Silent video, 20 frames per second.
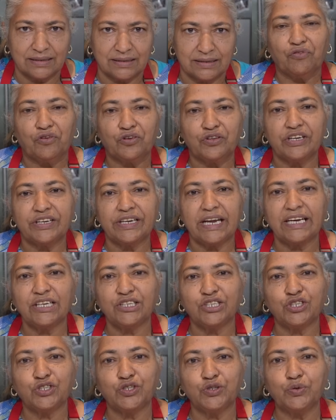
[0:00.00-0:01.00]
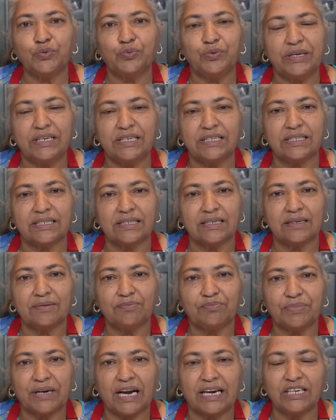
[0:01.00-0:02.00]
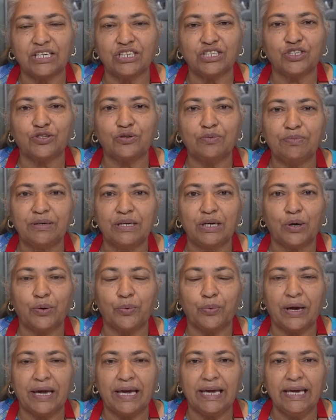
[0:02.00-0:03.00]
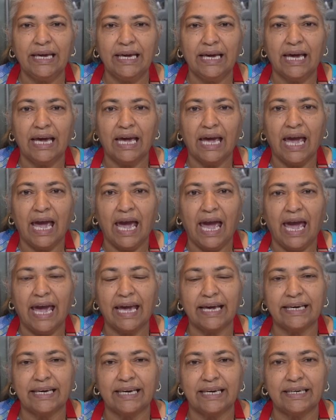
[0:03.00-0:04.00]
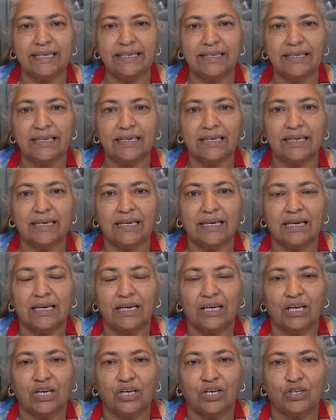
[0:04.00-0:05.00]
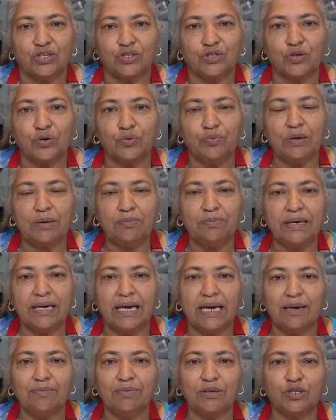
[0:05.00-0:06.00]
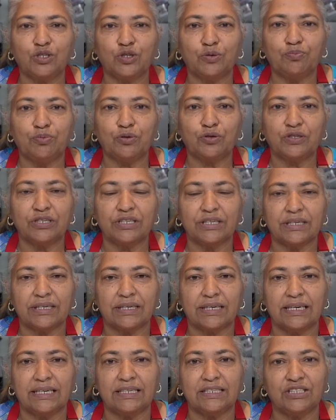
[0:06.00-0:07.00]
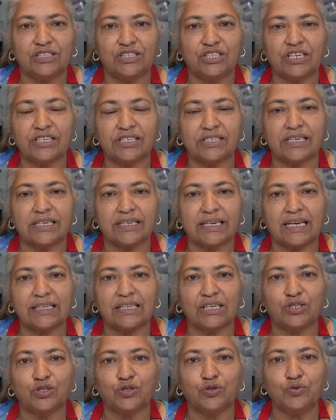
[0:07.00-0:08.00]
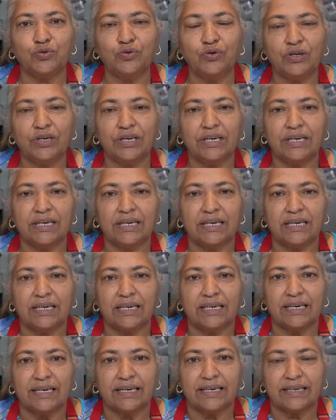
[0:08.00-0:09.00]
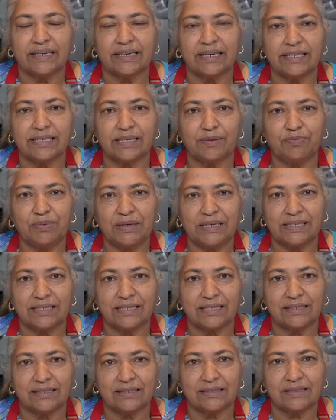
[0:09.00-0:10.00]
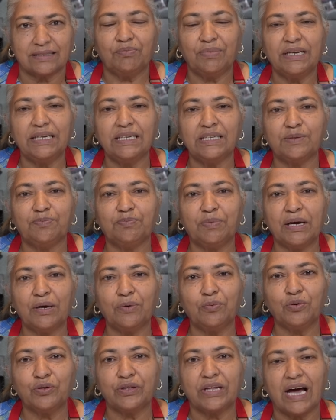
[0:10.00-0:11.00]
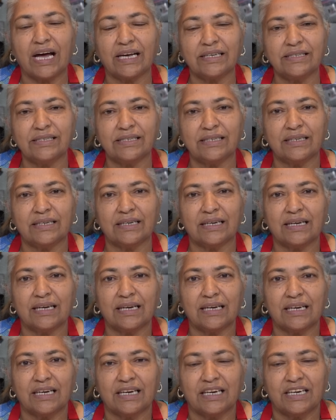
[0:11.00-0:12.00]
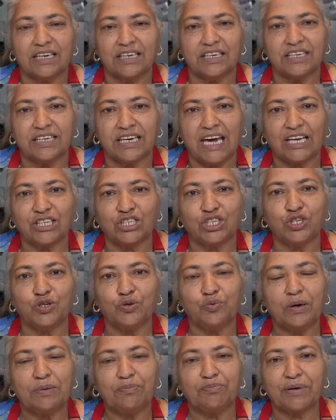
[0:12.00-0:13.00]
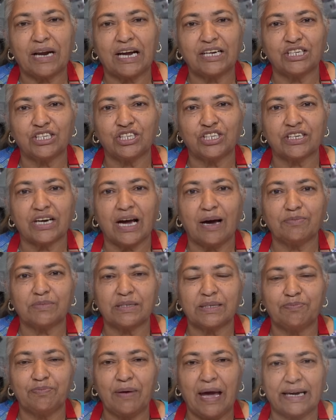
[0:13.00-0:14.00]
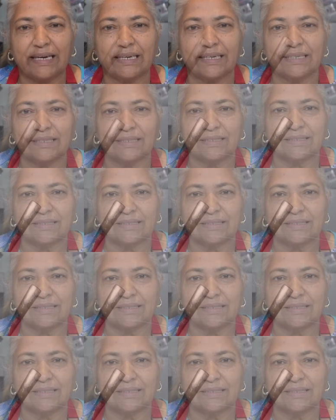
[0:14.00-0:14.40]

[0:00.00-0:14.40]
For the next 2 weeks, Pranesh will be away, hiking, so we'll be able to put in just another 2 recipes. Please bear with us. Catch you when Pranesh comes back.